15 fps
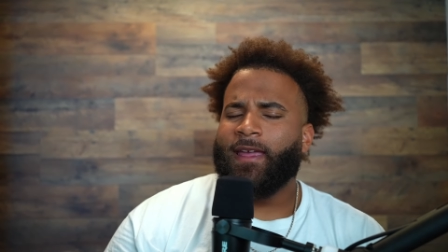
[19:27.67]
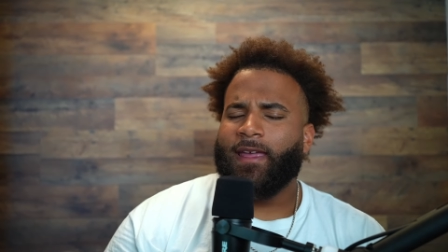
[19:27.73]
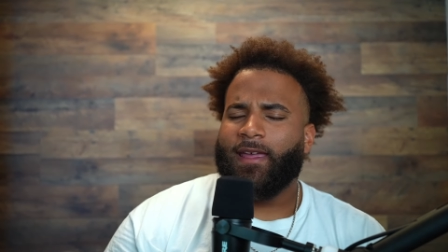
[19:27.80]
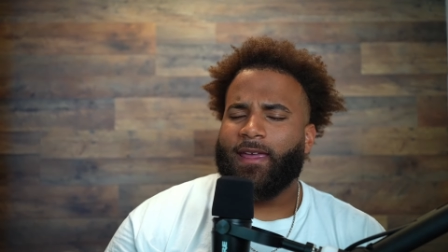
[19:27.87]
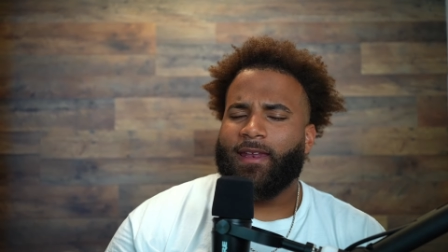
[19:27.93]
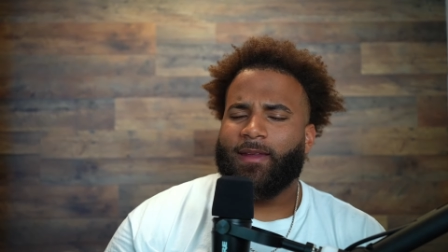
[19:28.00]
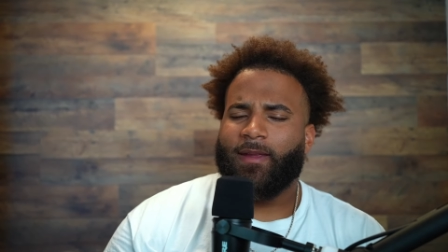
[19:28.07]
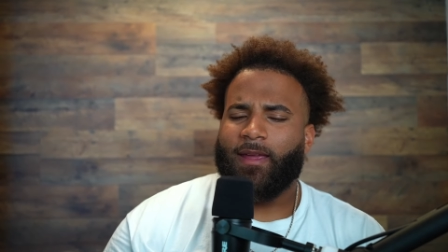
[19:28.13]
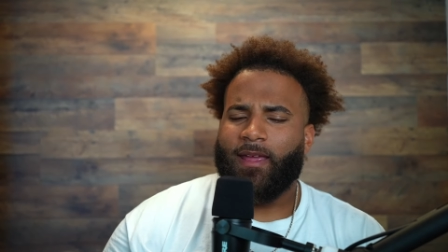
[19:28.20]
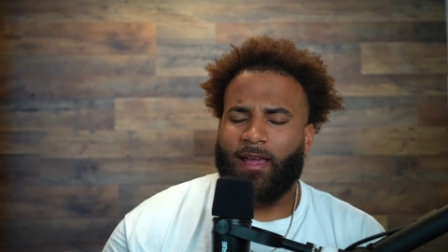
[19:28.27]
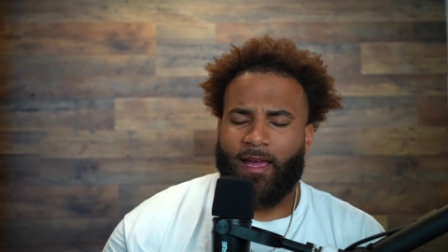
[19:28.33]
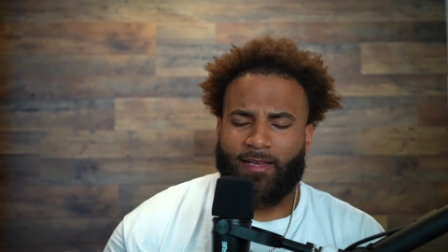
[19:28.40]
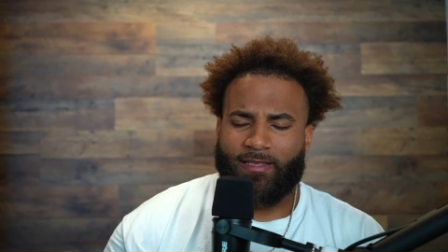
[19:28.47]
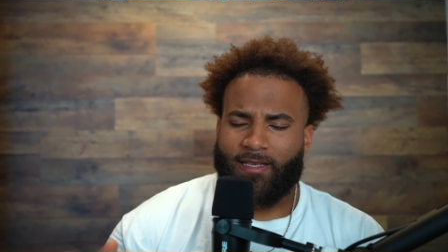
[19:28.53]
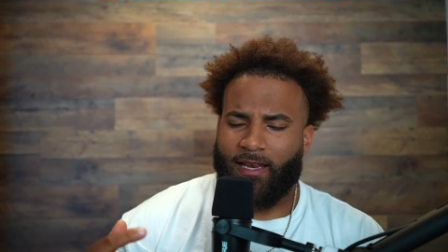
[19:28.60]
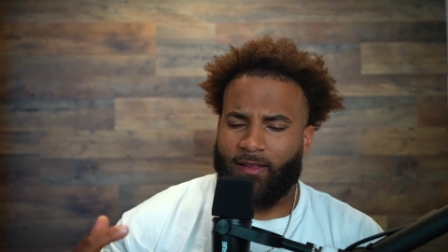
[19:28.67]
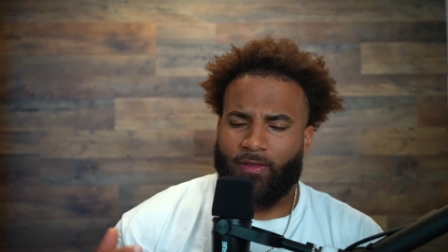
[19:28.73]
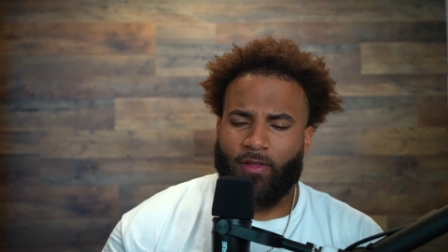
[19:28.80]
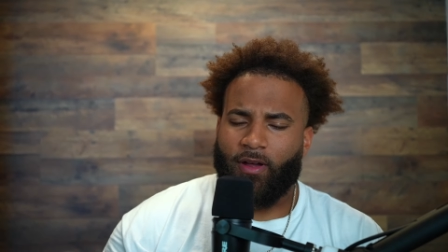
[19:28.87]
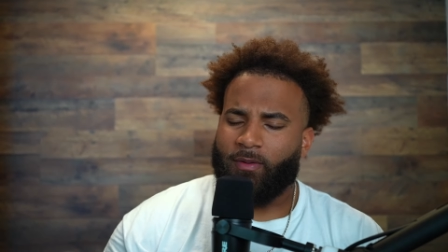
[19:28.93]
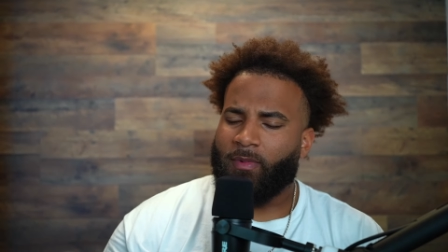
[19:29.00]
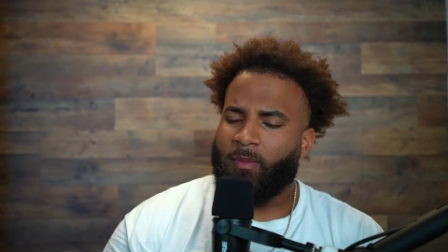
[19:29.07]
And it, it, I just had a
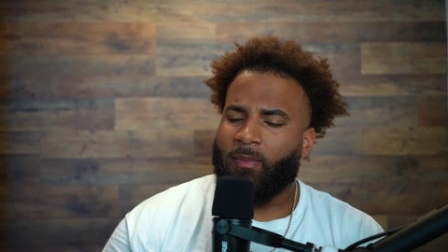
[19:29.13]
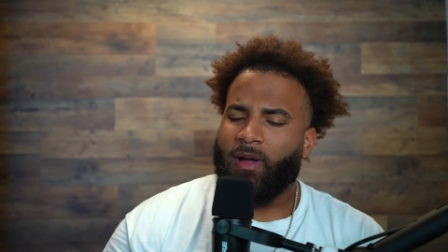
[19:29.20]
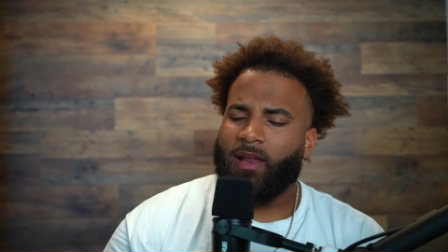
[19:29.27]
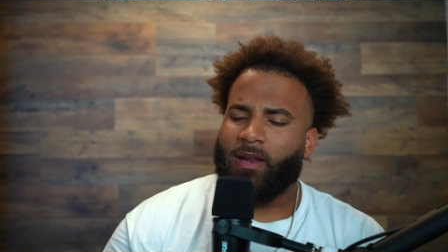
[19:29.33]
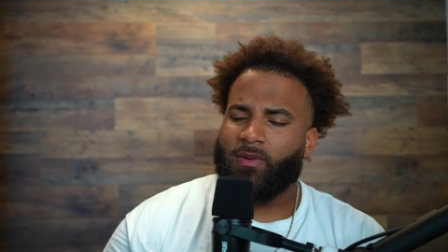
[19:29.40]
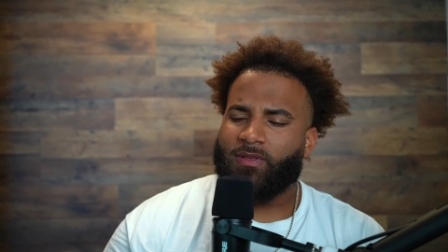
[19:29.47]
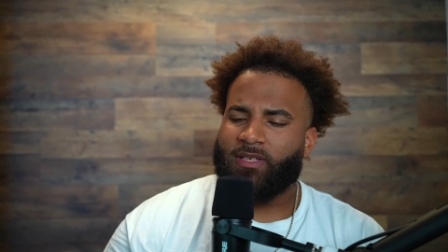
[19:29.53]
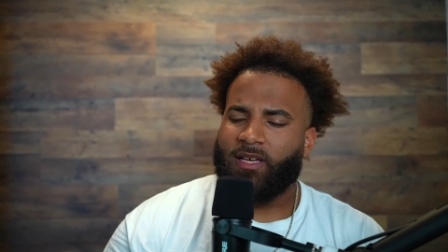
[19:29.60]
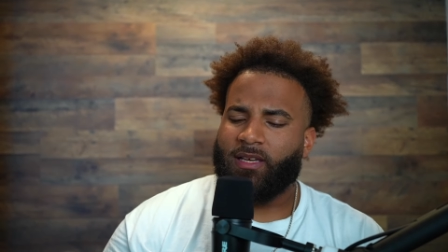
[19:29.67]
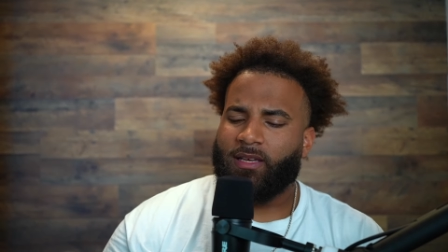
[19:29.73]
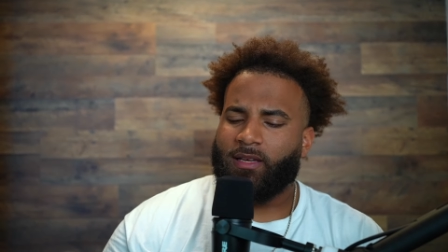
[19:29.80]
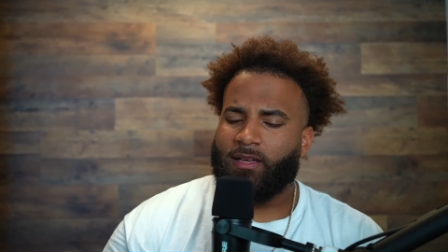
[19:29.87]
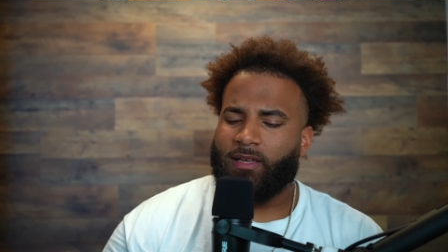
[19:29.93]
thought in my mind. I was like,